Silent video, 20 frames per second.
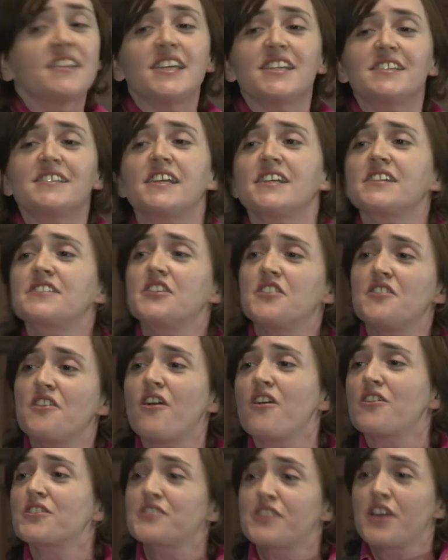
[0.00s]
This is
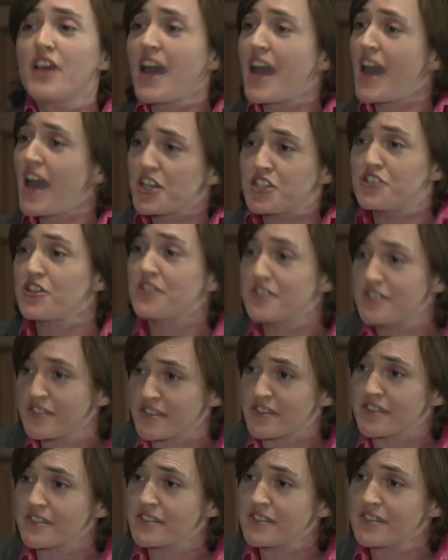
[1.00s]
not
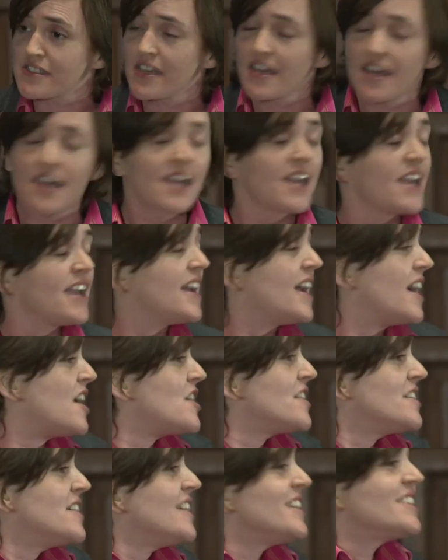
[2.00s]
justice.
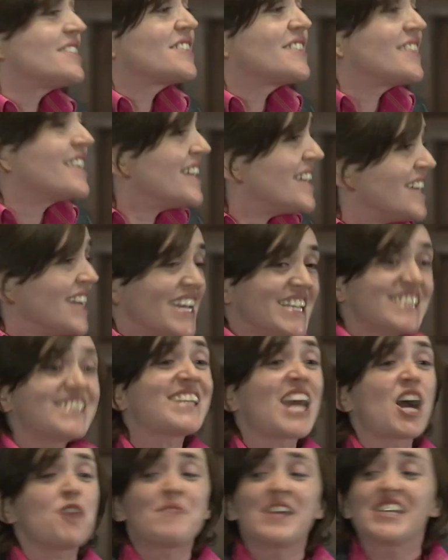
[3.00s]

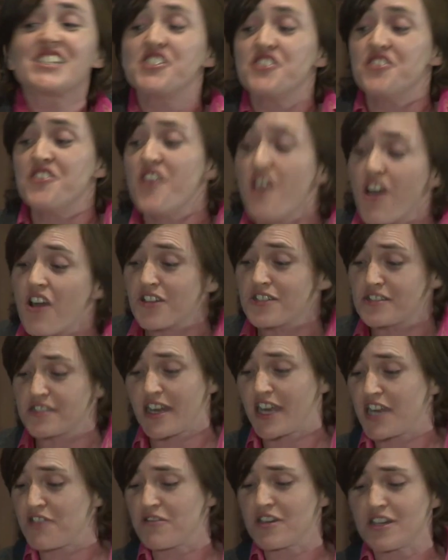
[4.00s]
Islam is not
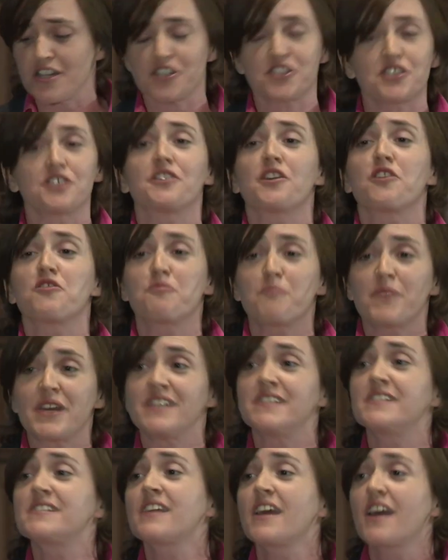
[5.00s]
a religion of
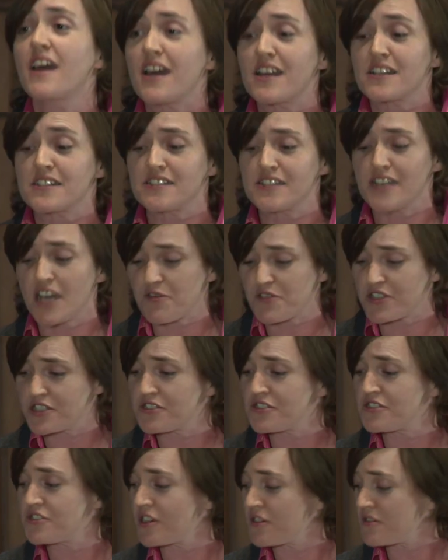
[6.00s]
peace, as the
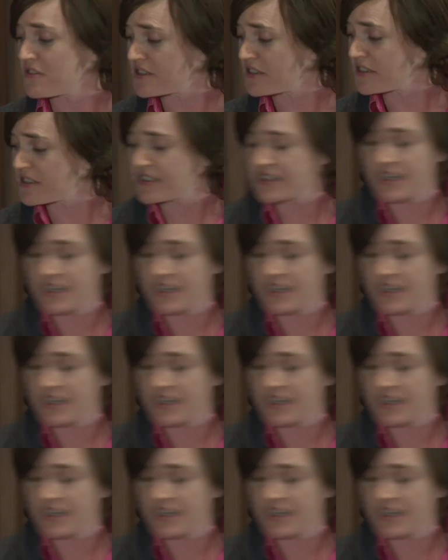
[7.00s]
evidence shows us.